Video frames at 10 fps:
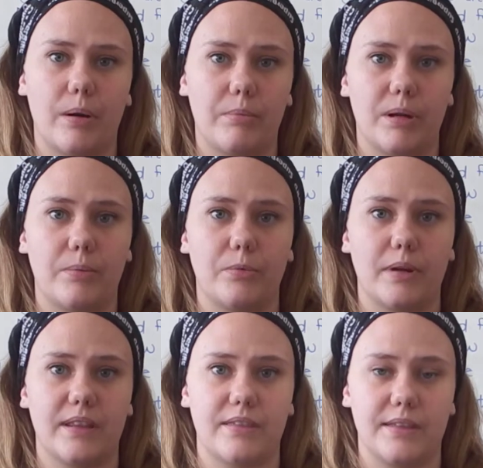problem
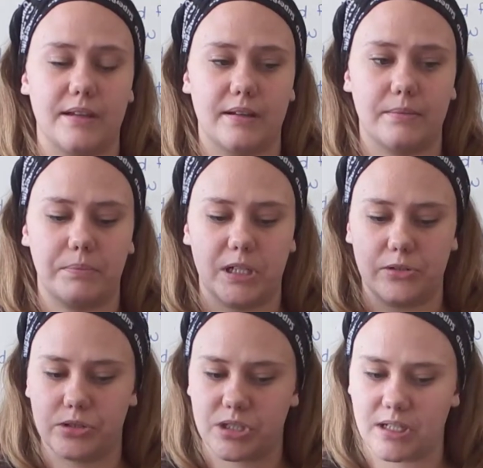with the
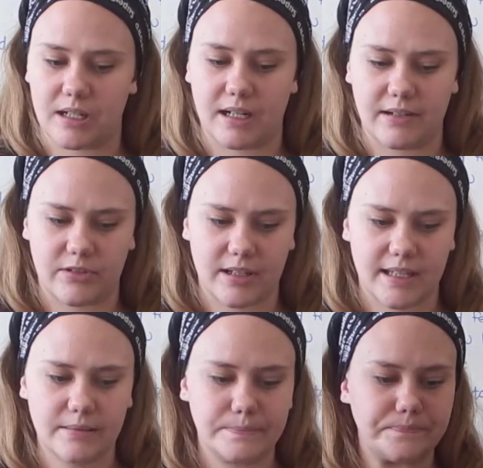pollution and
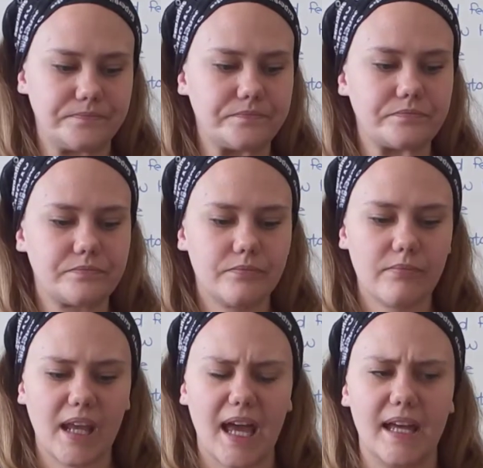everything.
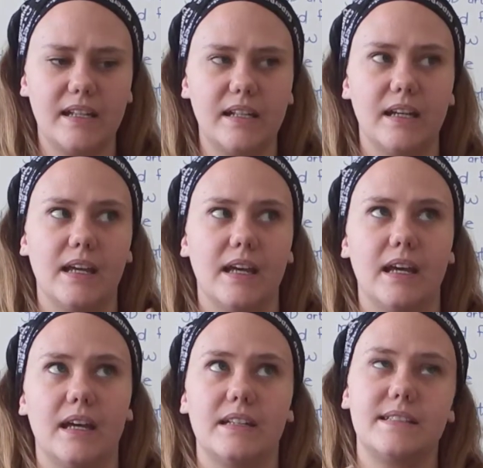And
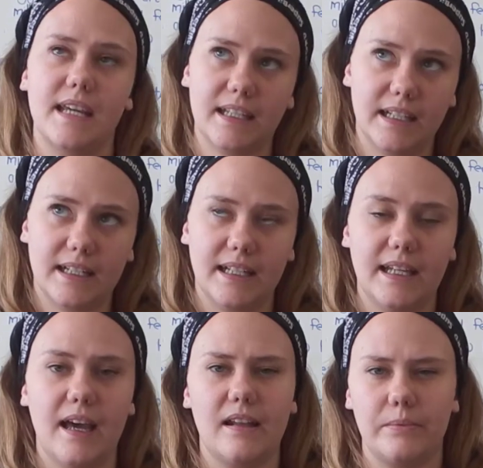
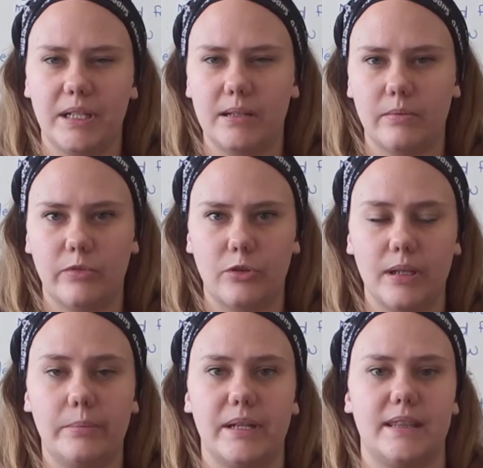technically aluminium
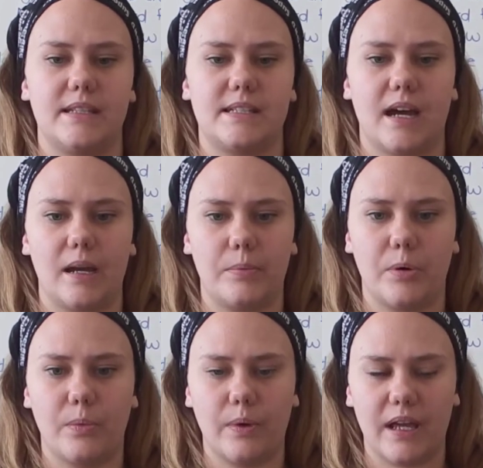foil, but the type
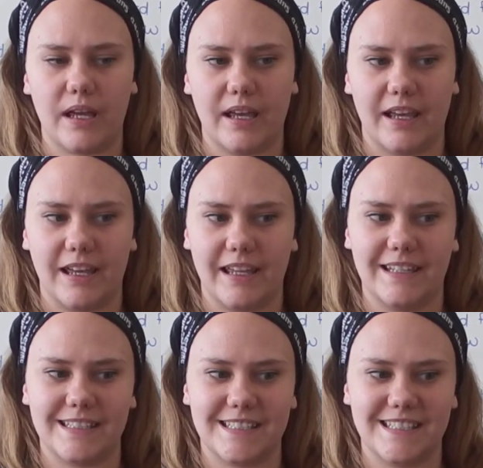where
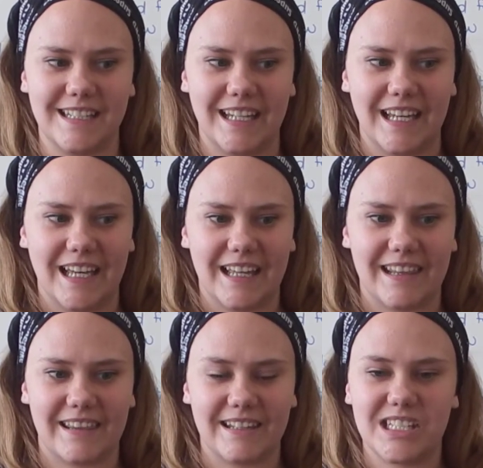it's
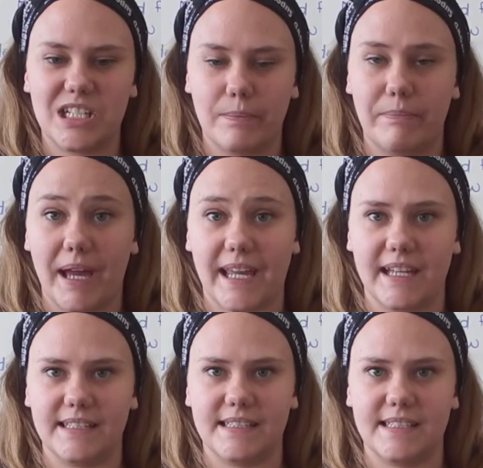the chip
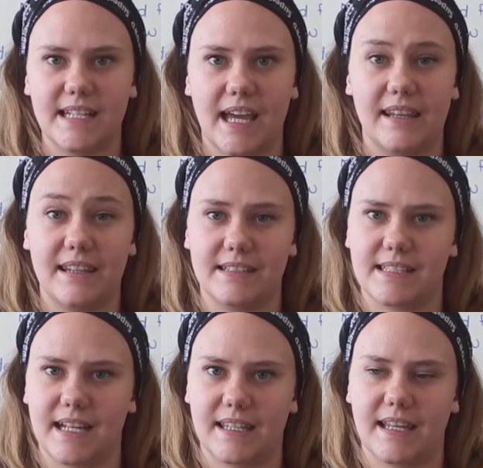packets and
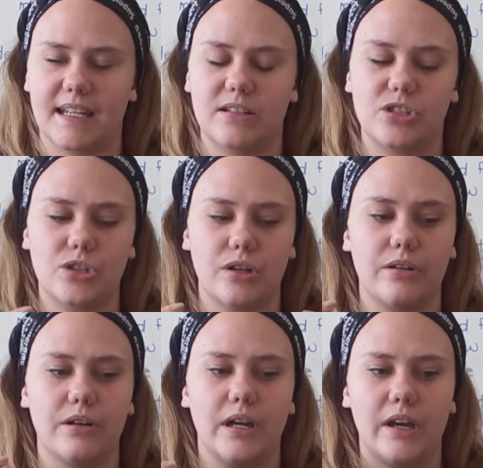things like that.
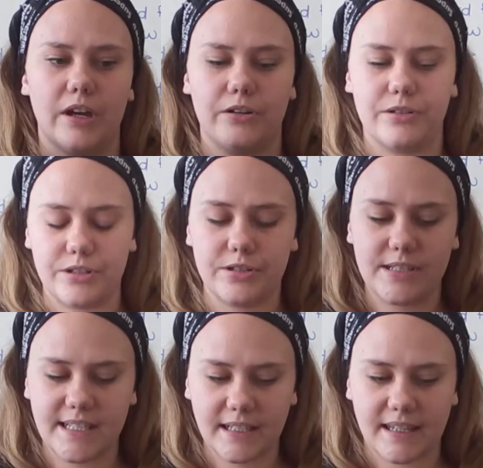So
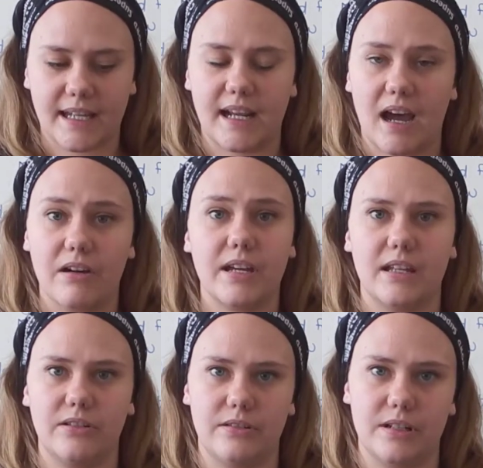reducing that, how
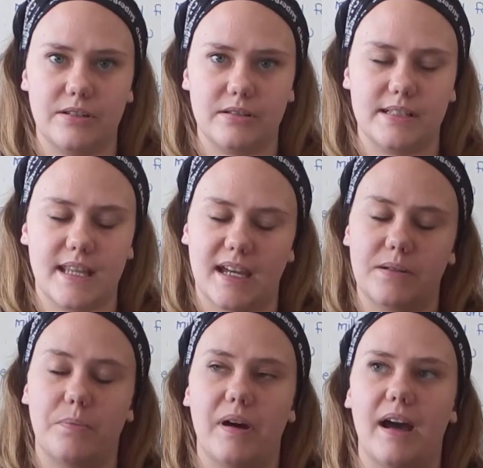can you reduce that?
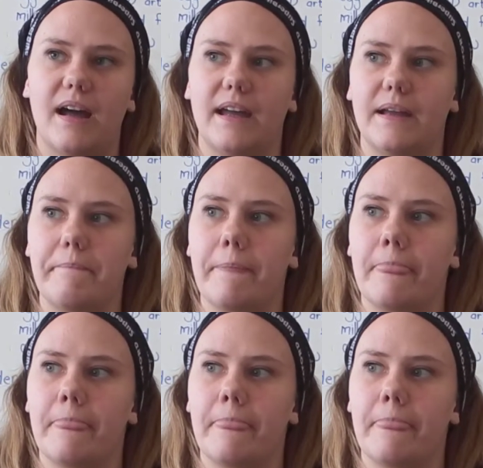By